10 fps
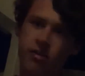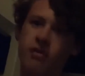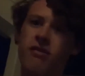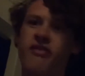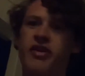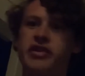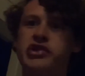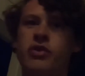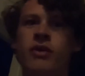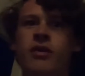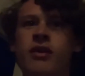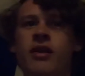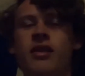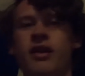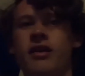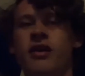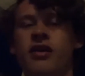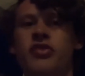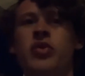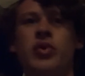going to be very short, like
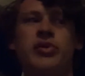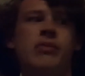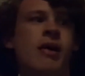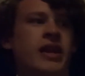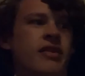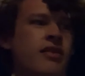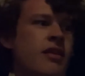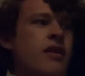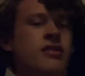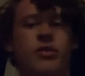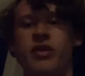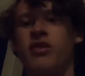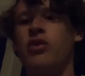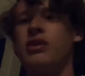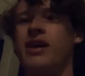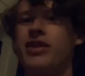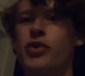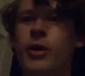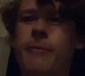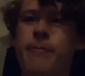2 or 3 minutes. There wasn't a whole lot
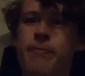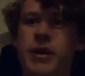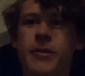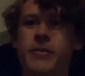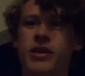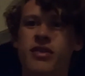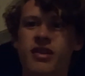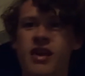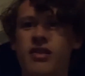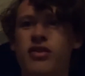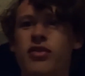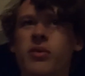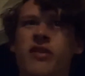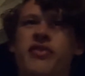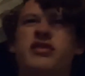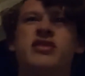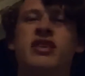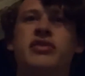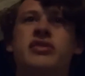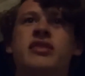to it, but you'll see that too if you're just
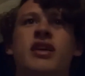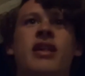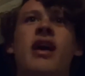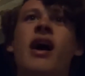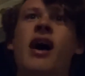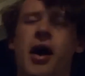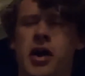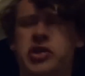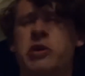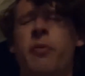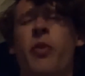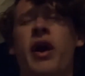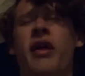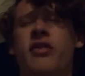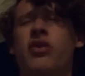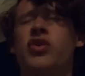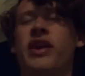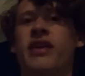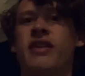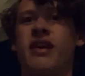interested in a cheaper way to hold
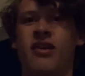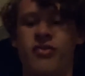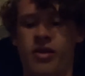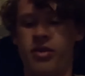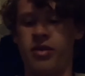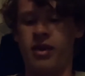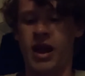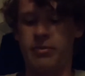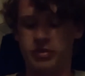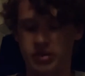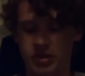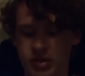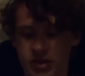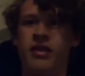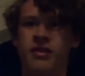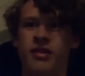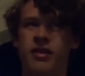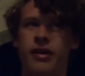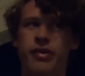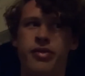AirTags rather than Apple's, is it
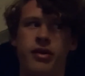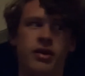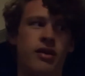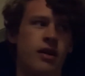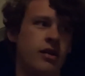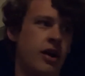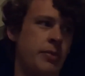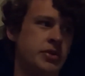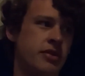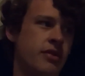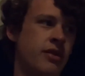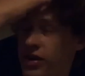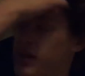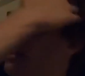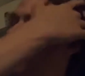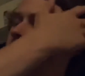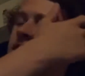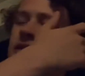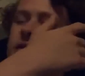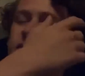like $30 option? Freaking
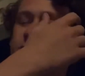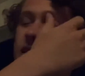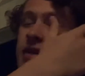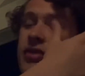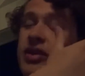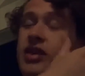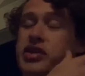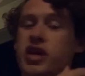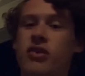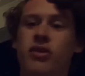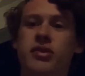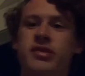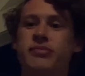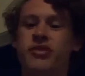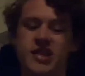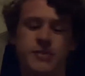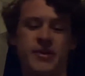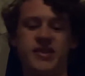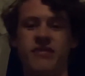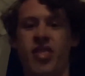leather keychain holder is more
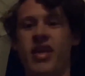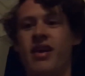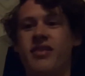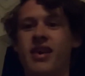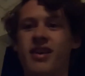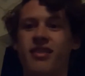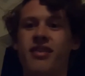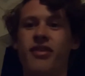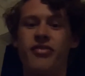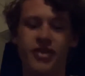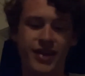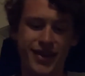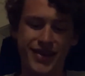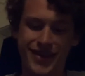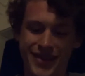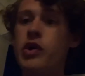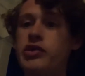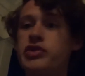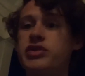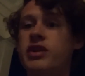expensive than the AirTag itself. If you're
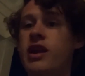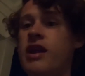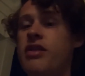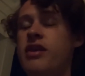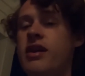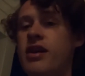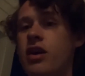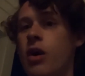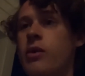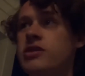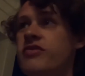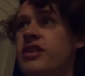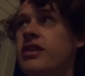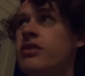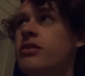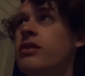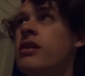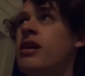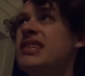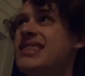interested in the car wash video
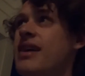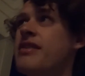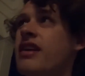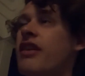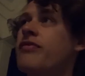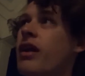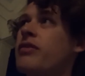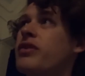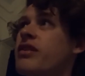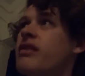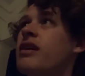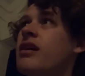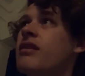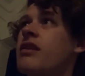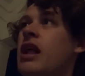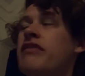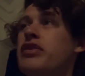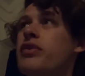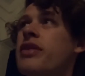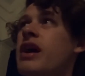that I've done recently, that's kind of a
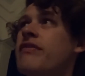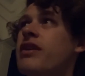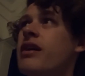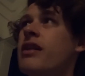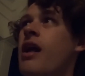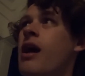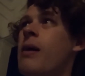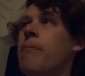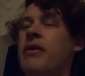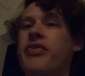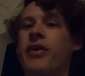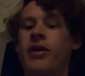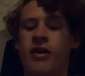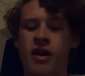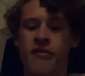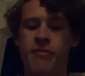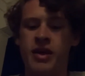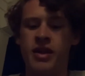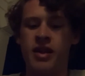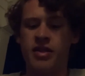new thing I've done, but there have
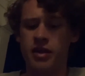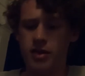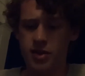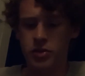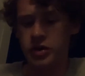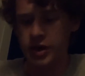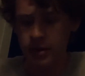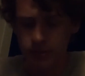been, I think, 3